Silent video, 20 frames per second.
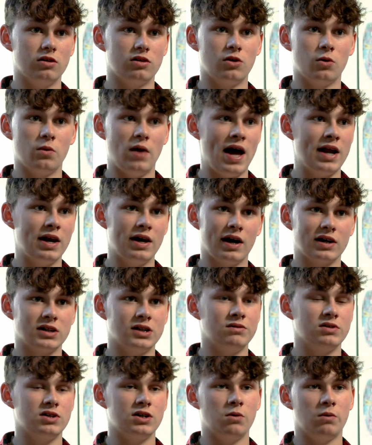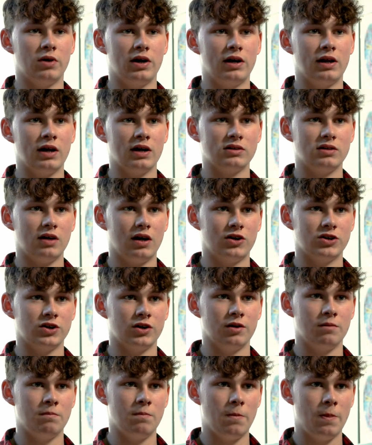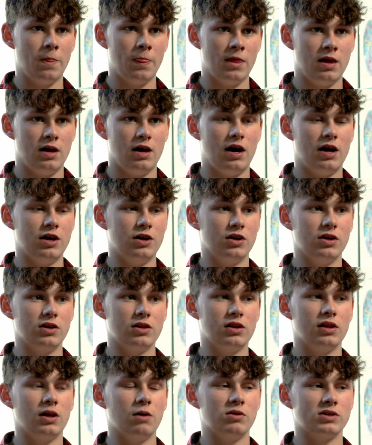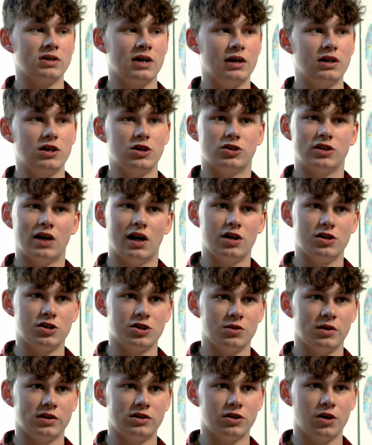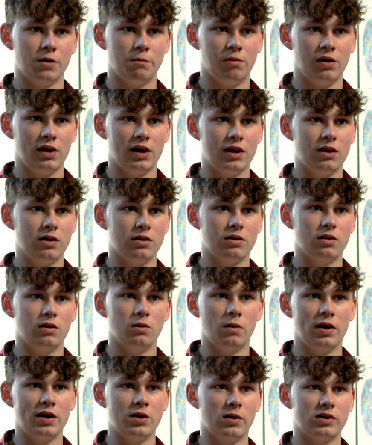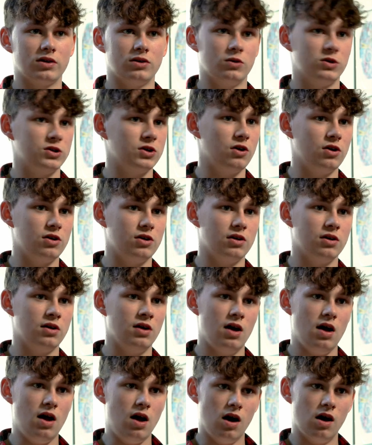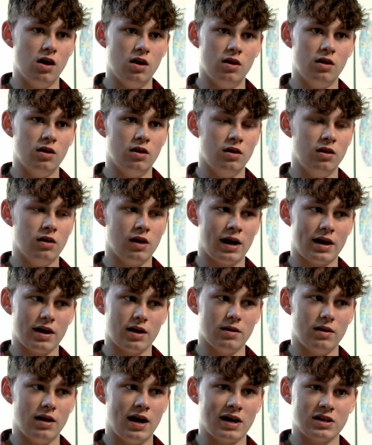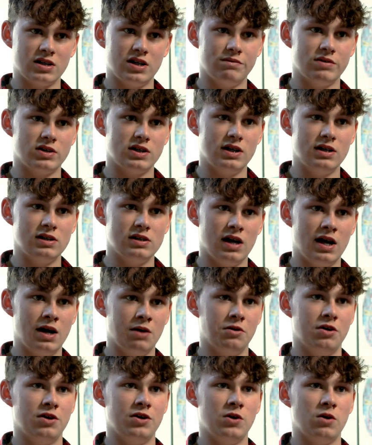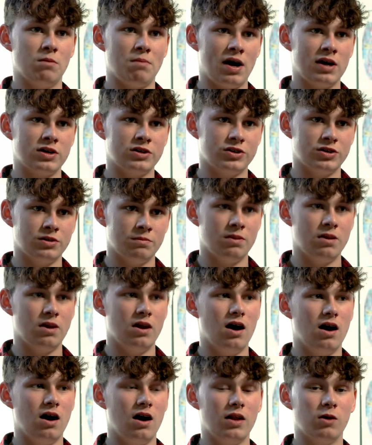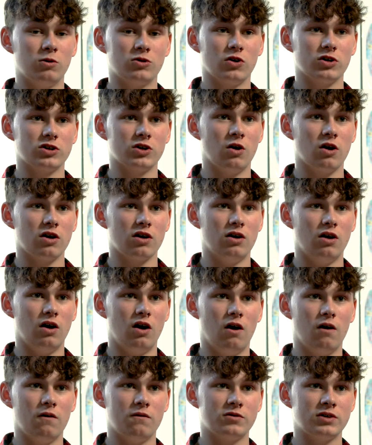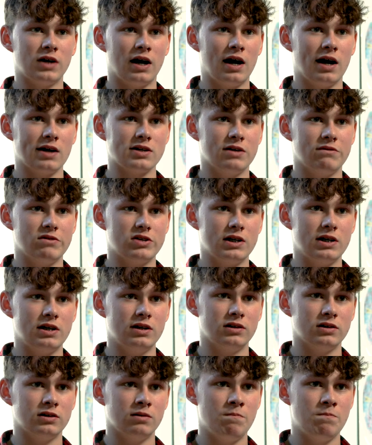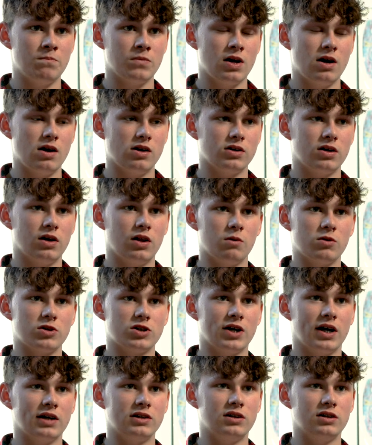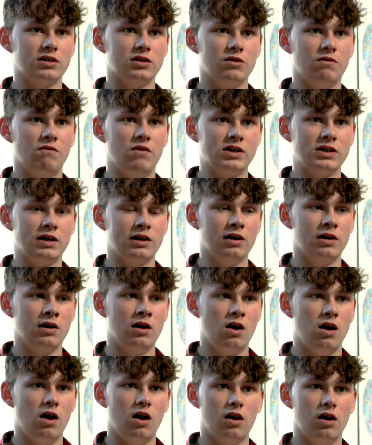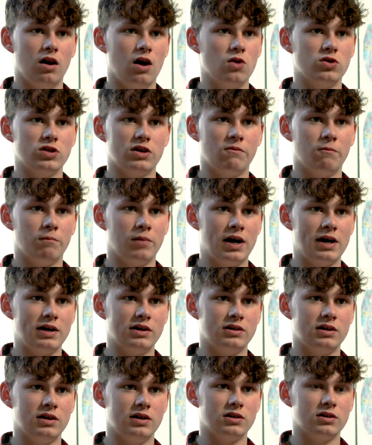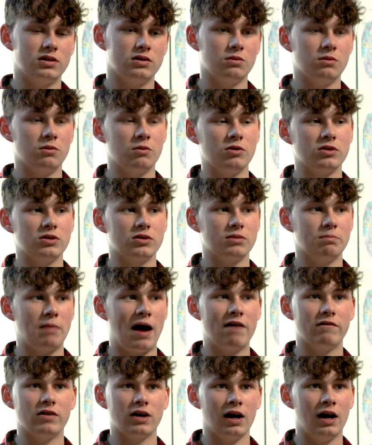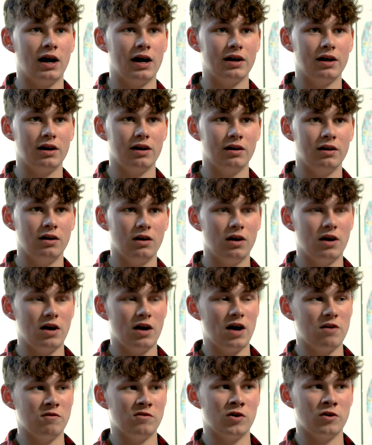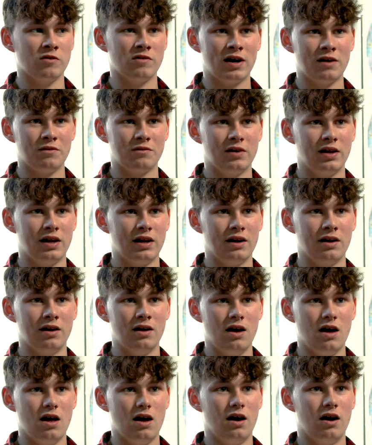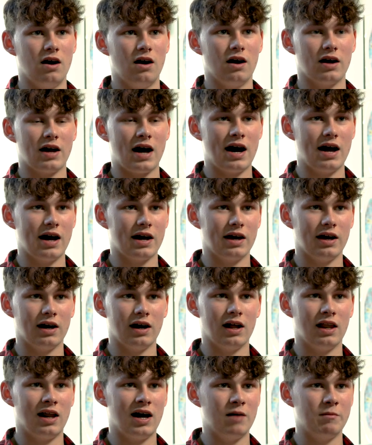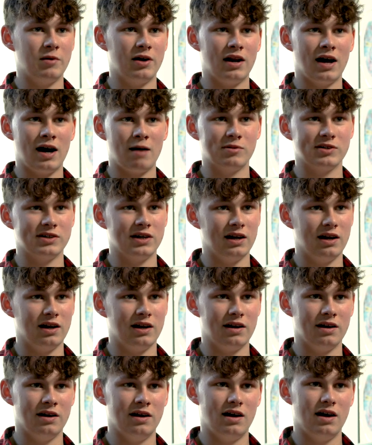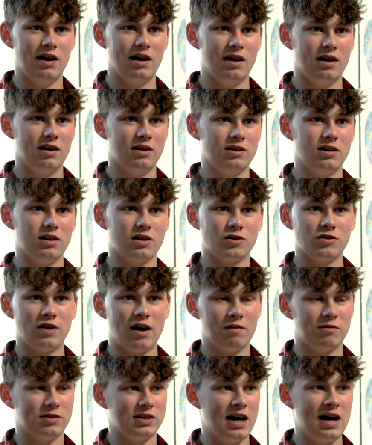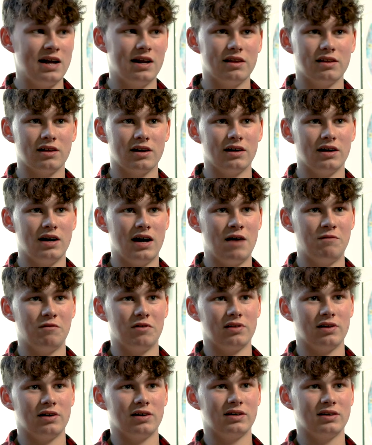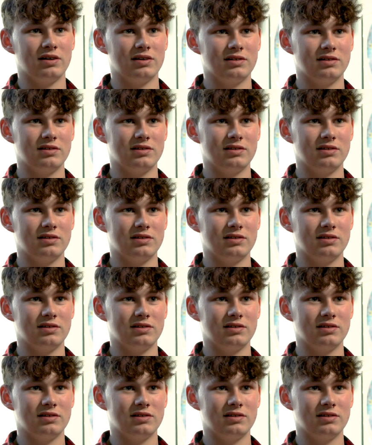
do any activity you wanted in that section. And there was like these challenges you had to complete where you had to do certain like activities, and it would earn you a badge. There was also off-site activities, so there was chances to visit loads of different places. So there was paragliding, whitewater rafting, kayaking, climbing, abseiling, crafts, anything, everything.